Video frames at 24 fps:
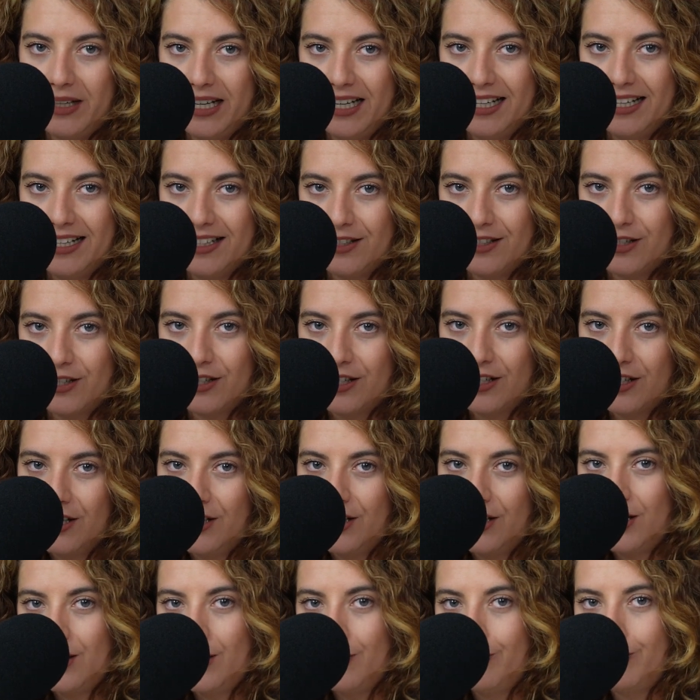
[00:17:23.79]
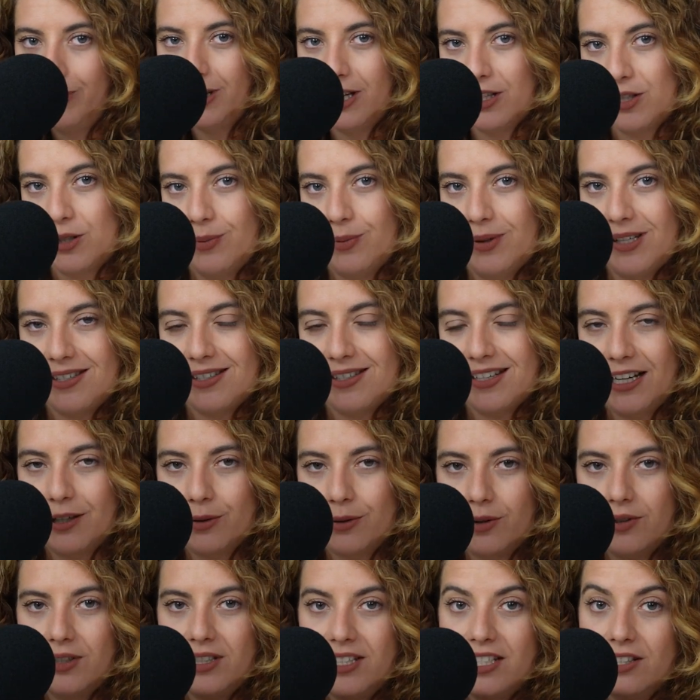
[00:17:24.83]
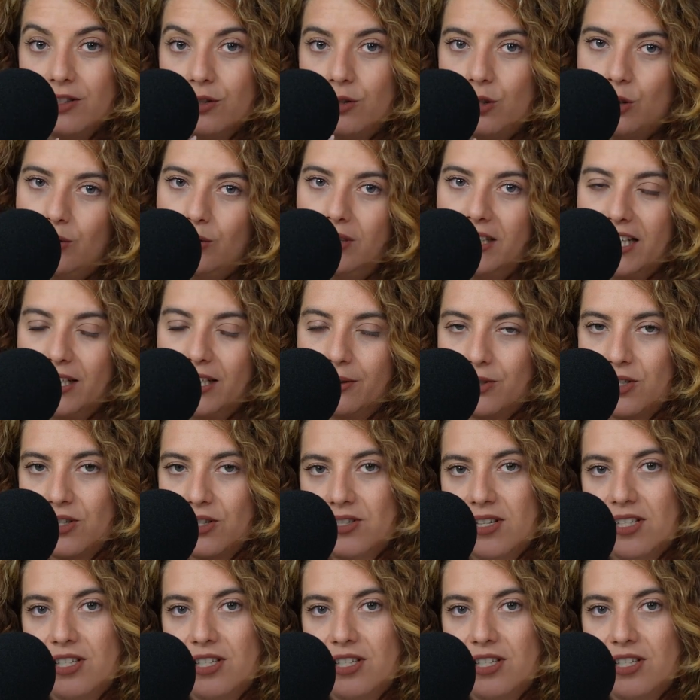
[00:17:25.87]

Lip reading: And plot twist, I wrote it in 2 languages.